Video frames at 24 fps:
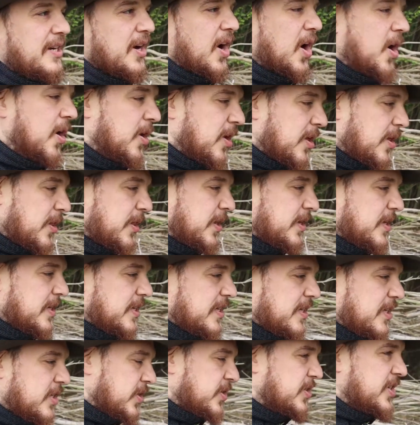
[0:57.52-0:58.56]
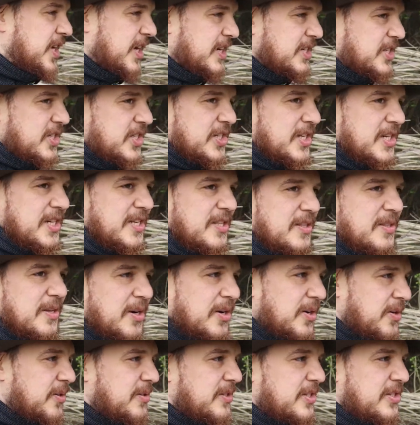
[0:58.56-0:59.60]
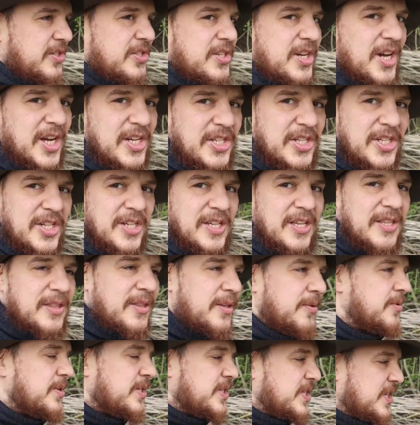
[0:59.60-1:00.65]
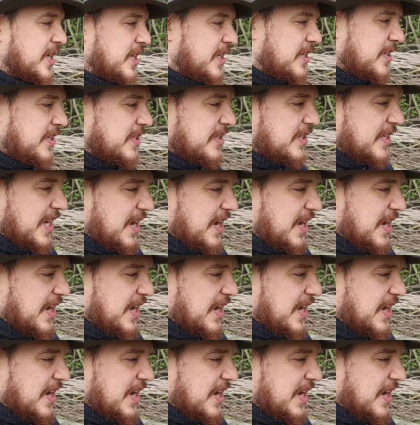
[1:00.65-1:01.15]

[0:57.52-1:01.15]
All the introduction, the whole discussion, the results,